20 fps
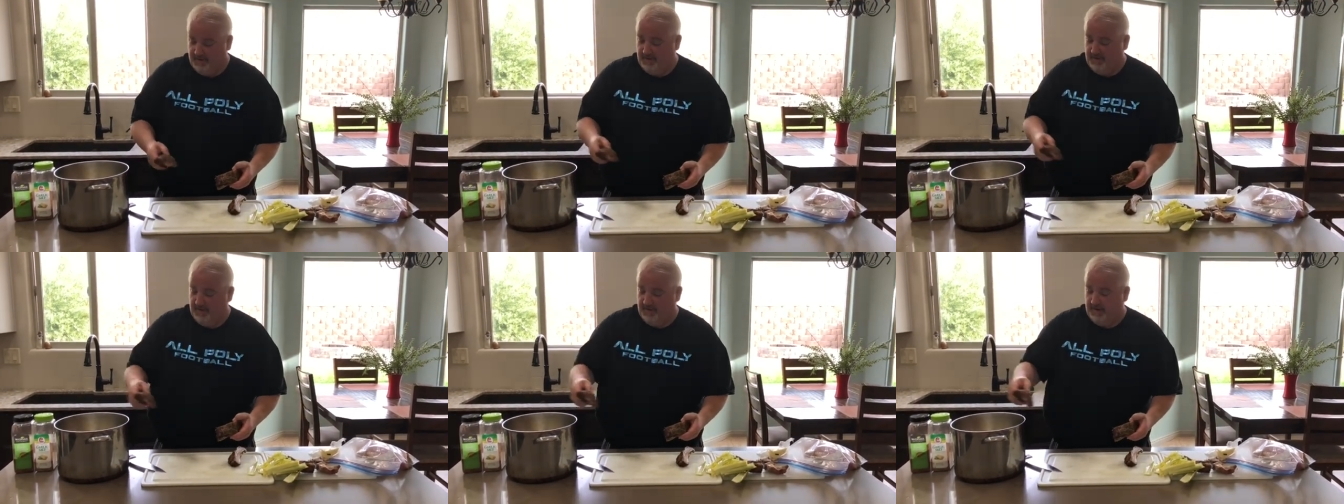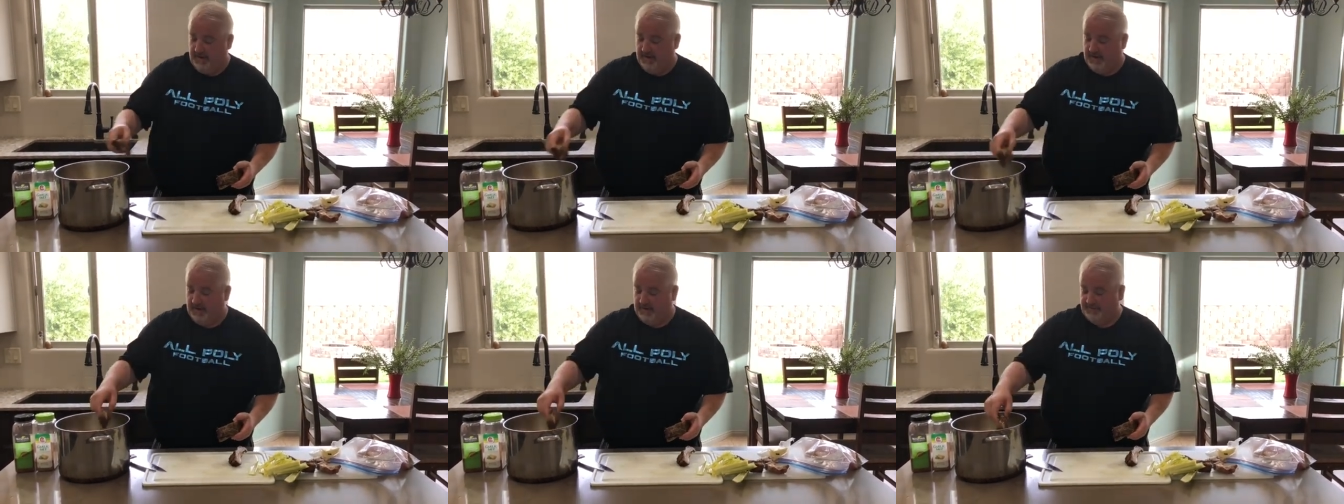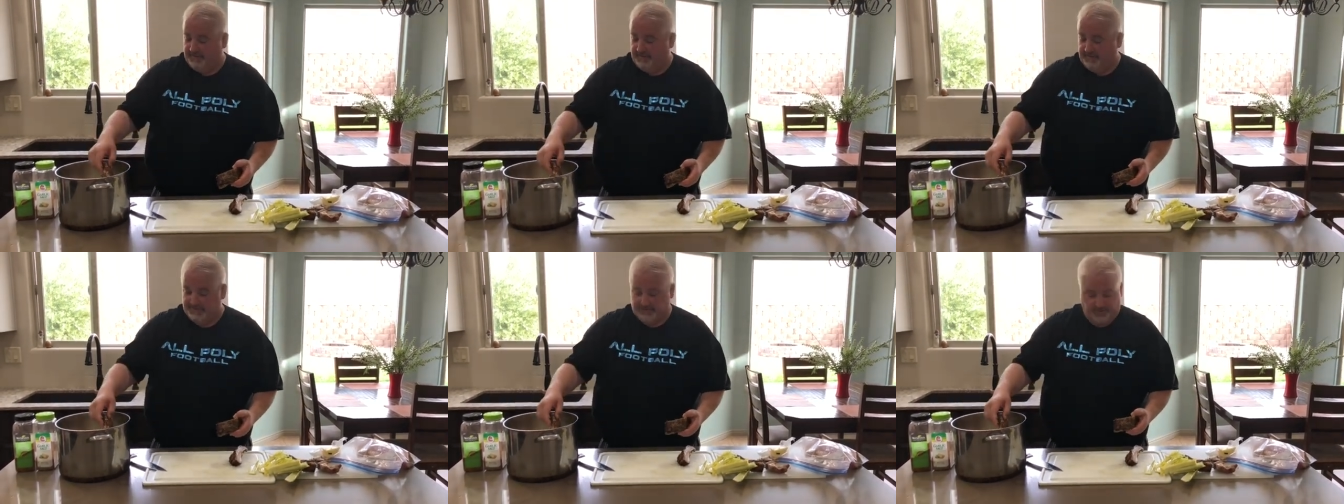
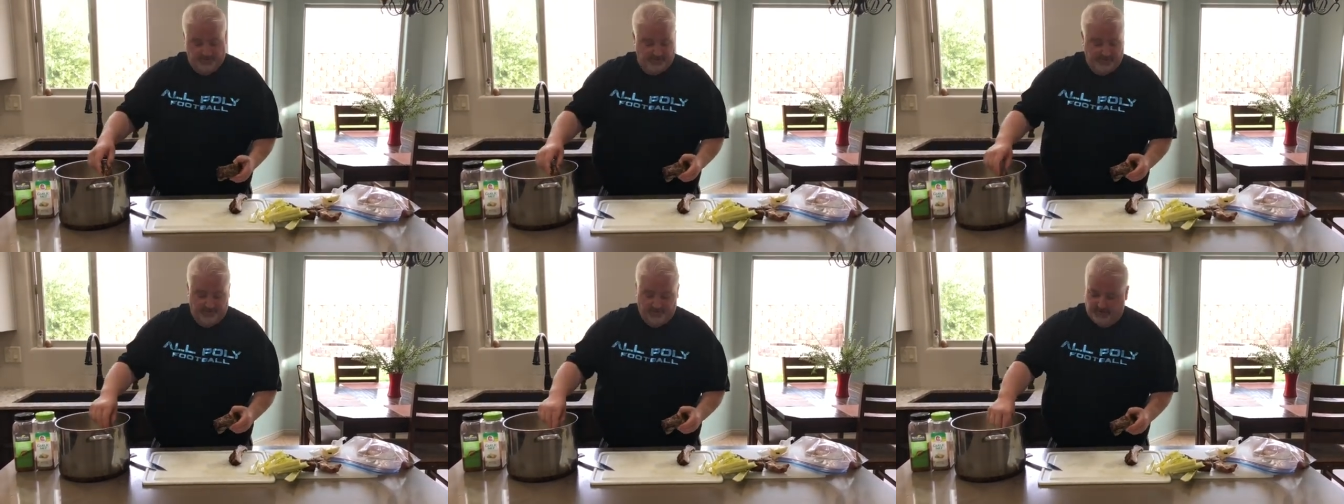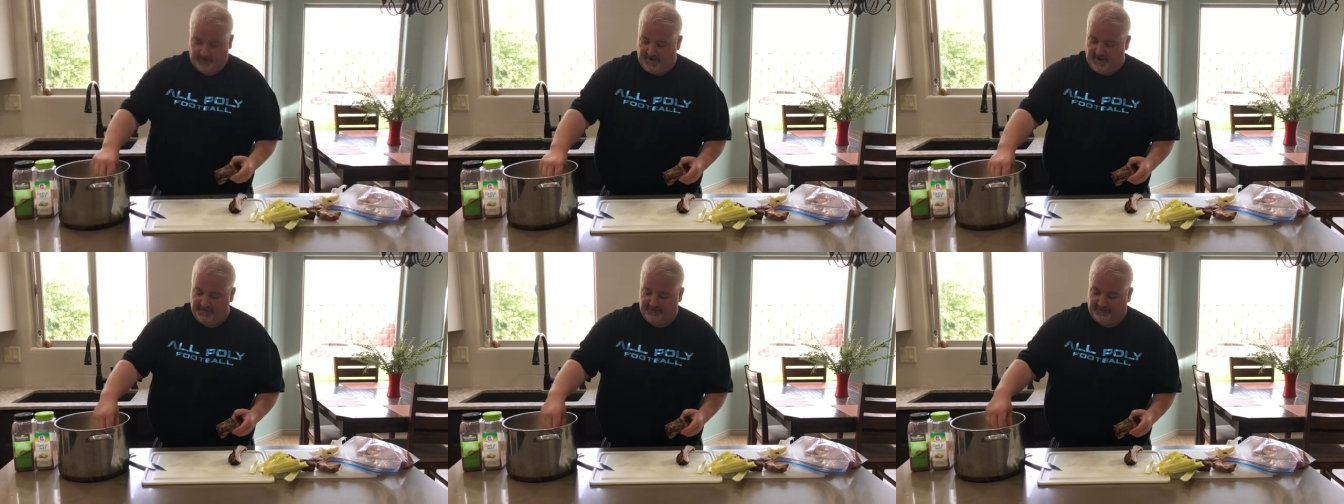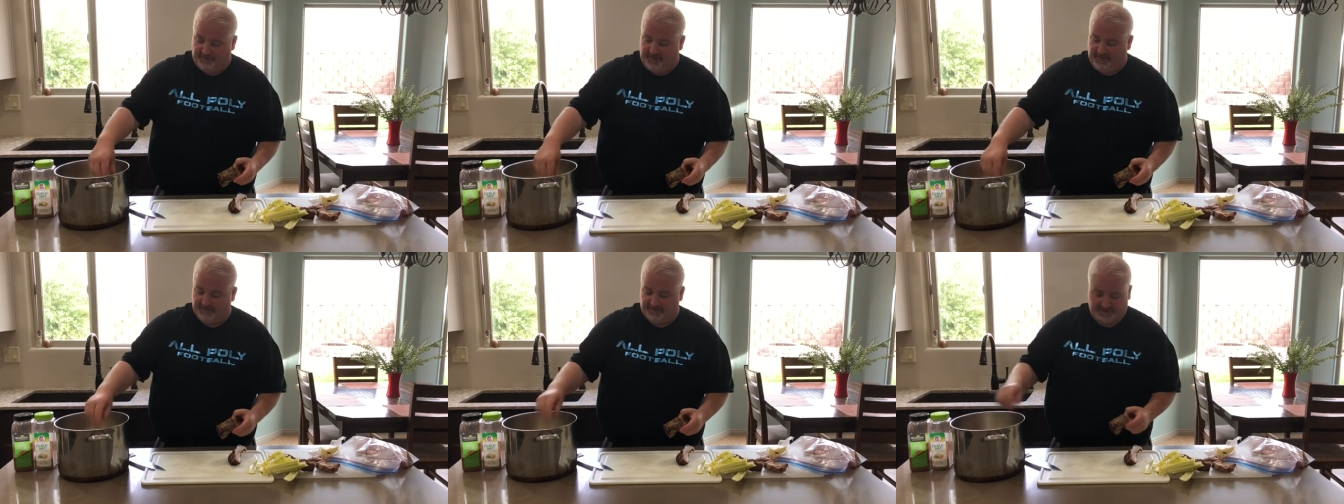It's gonna give a great
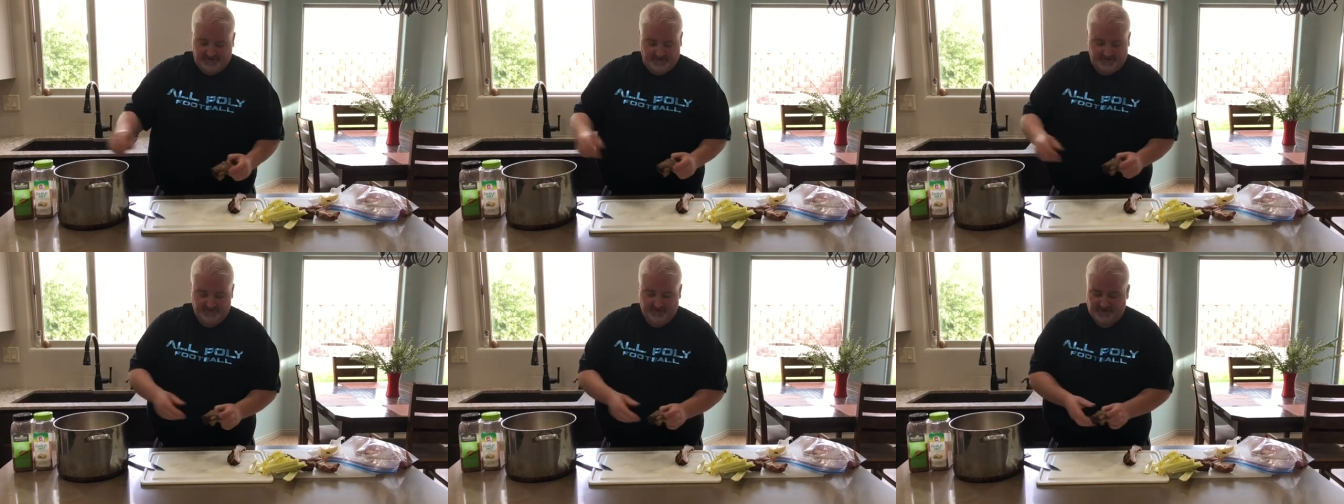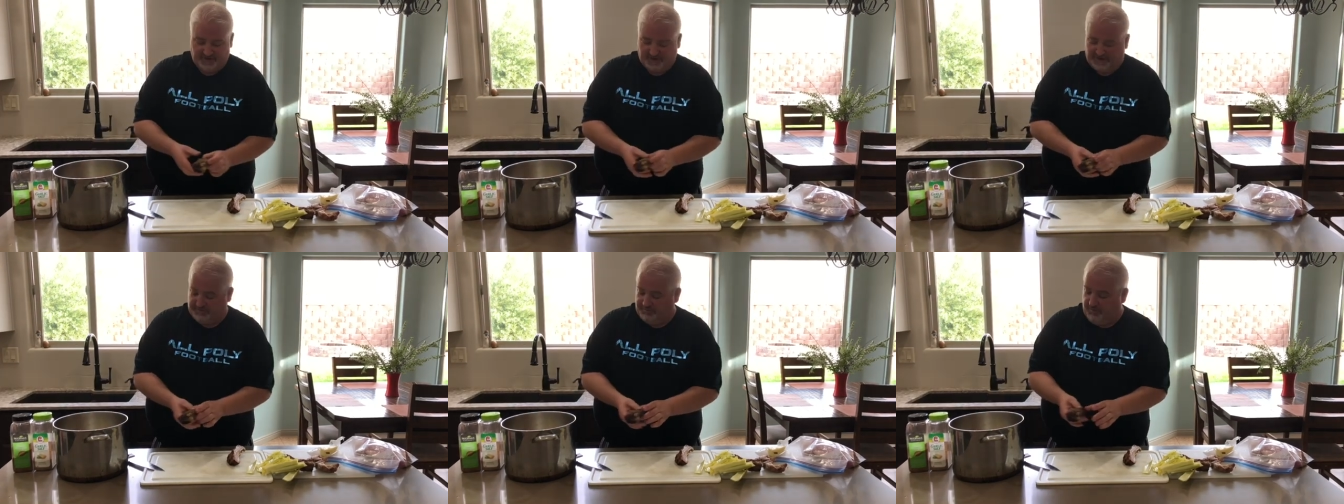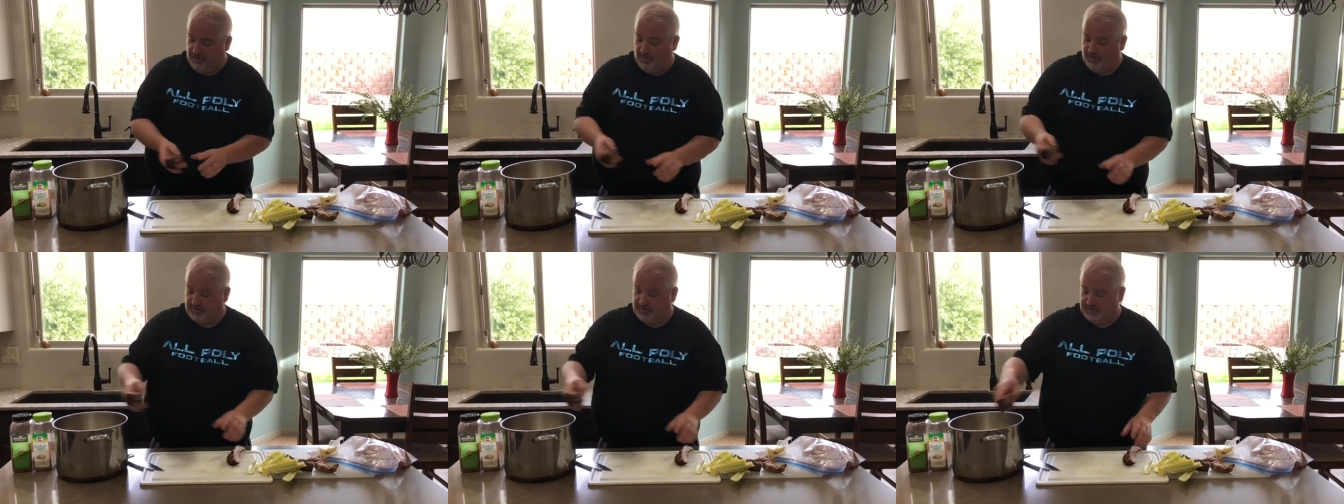flavor because they've been
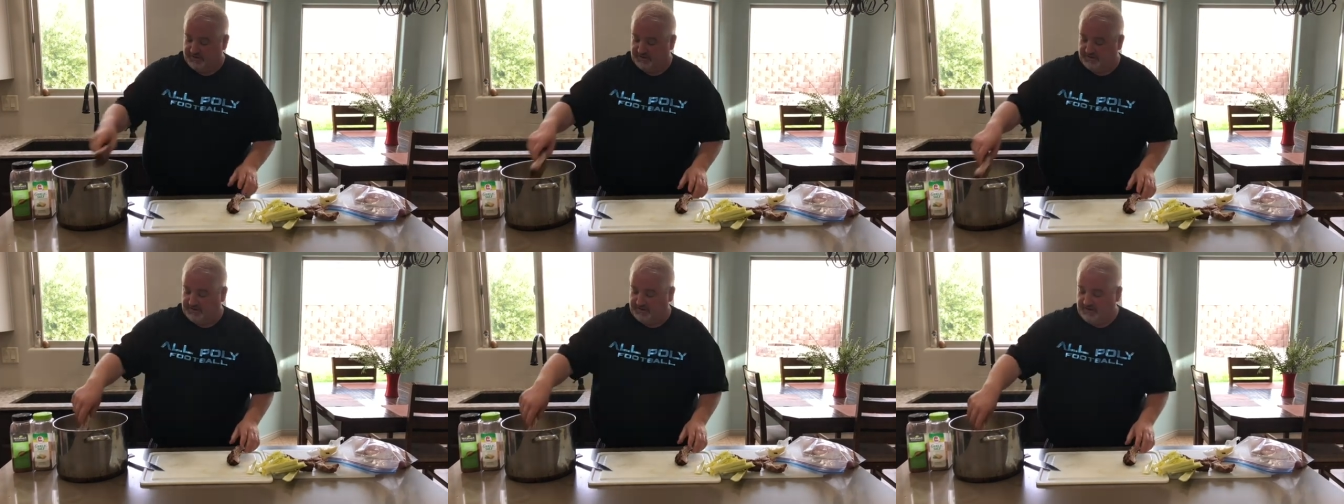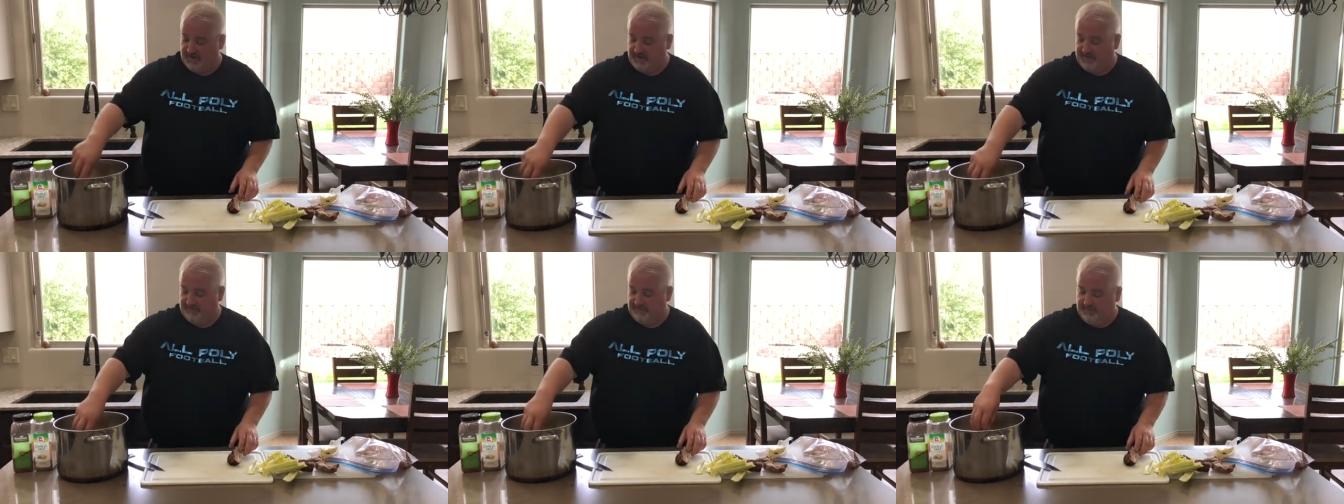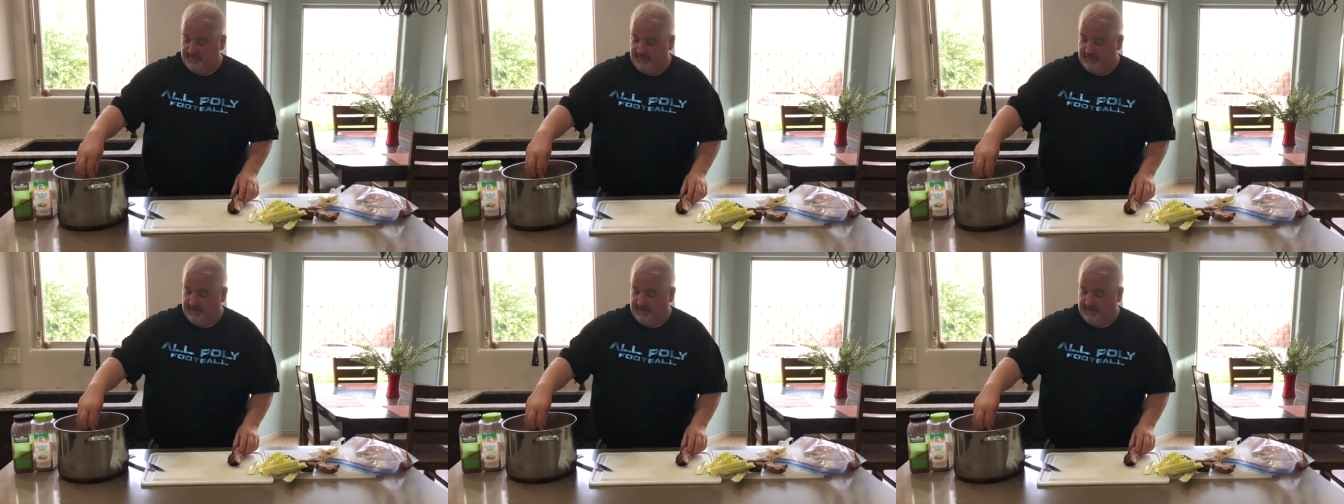smoked and stuff.